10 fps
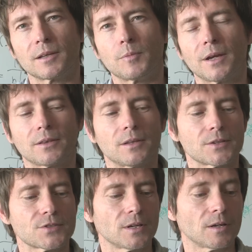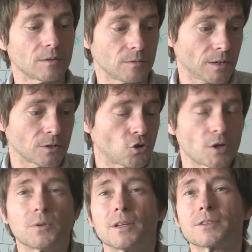can make things, they can
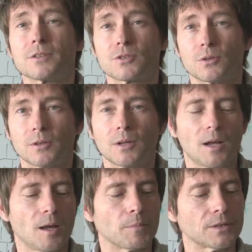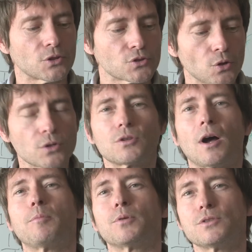encrypt things, and so on. But there is also
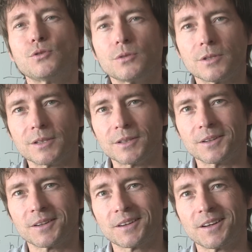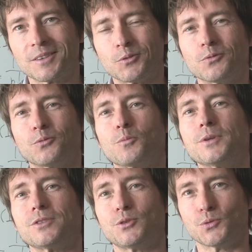opportunity for
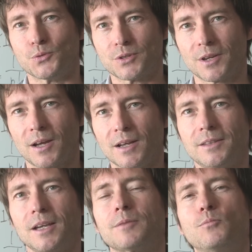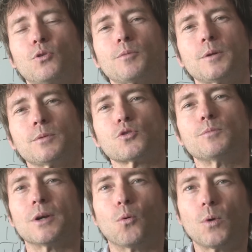misuse. And I think that more people should
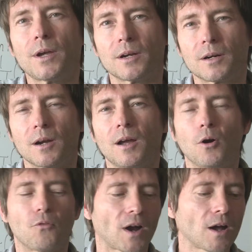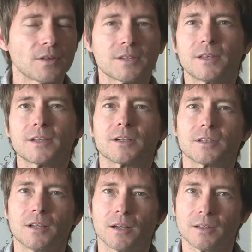be aware of how these things are
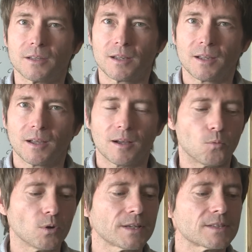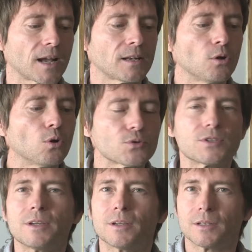done, what exactly
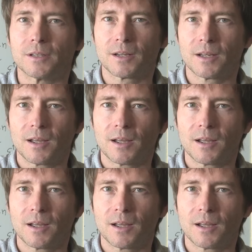goes in.